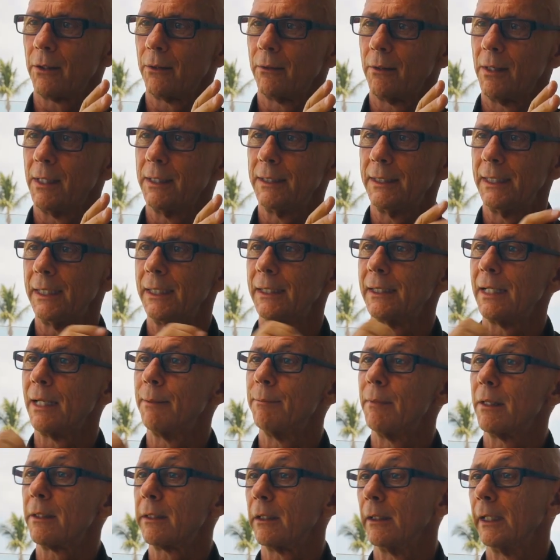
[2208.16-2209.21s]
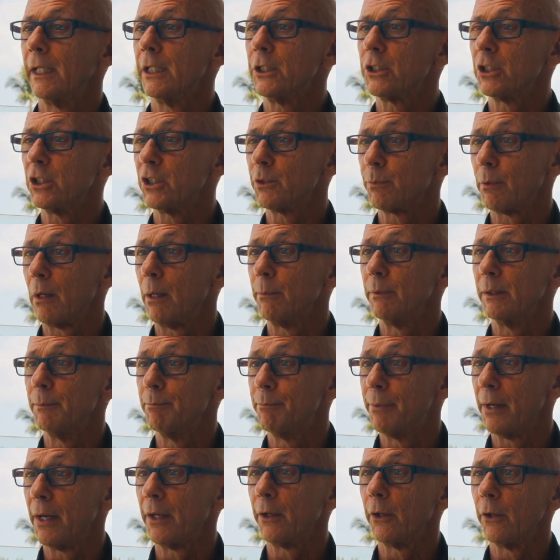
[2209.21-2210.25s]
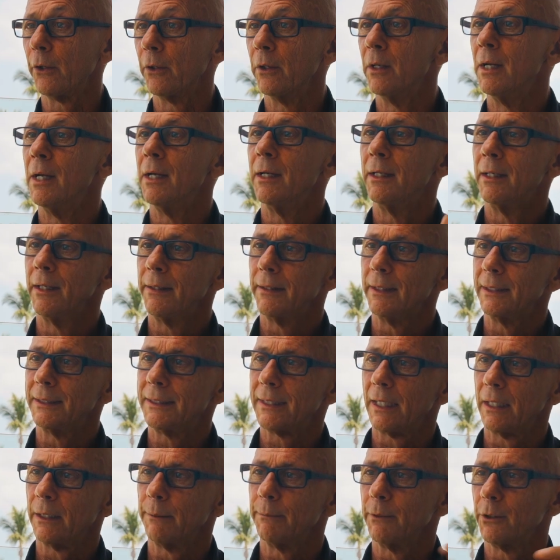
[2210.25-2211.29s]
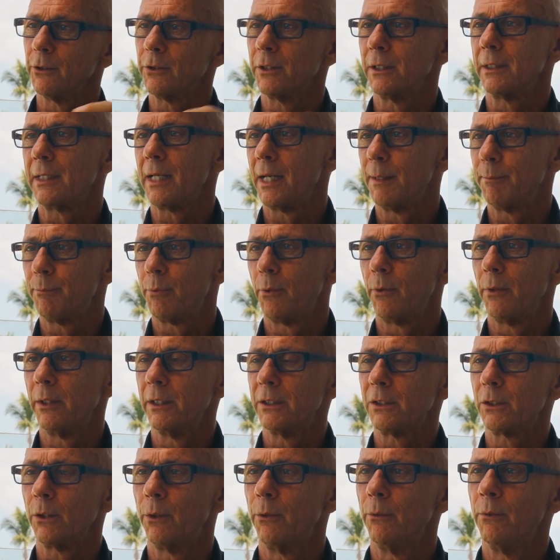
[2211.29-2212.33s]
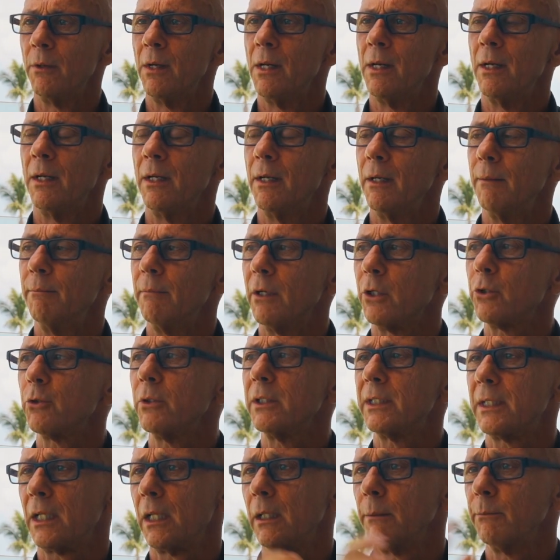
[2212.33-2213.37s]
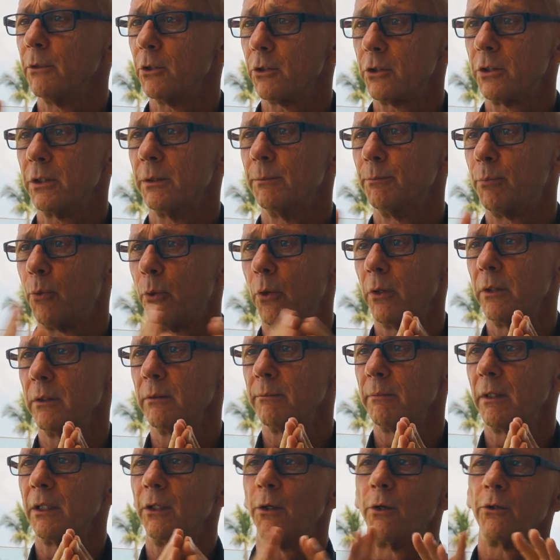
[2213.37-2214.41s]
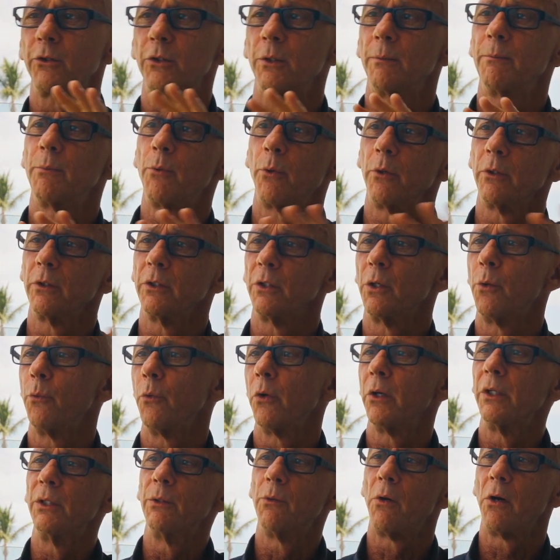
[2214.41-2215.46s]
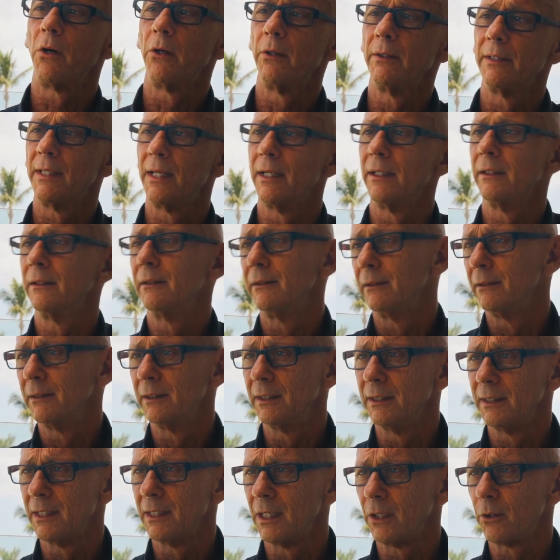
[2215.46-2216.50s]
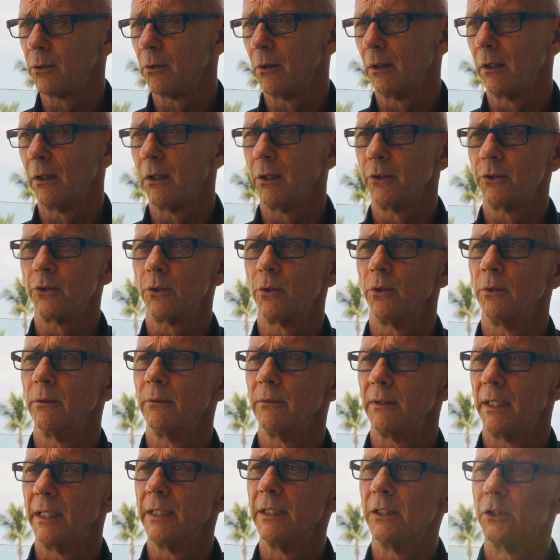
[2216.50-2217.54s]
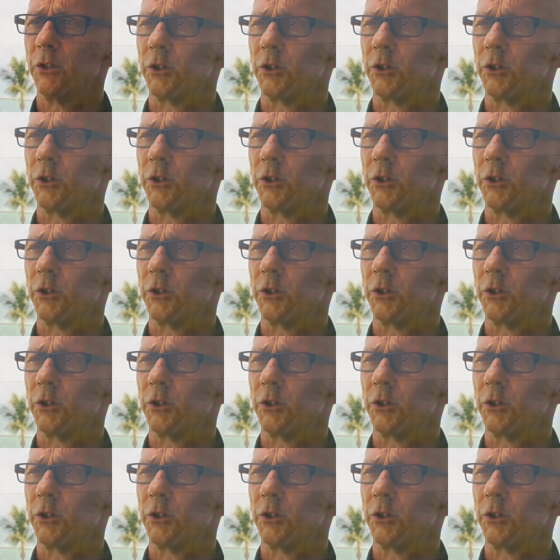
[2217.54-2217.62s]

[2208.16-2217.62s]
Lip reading: right? DNA methylation is probably better than telomeres at that point. So measuring telomeres is important, but also important to know where you are in that chronological age.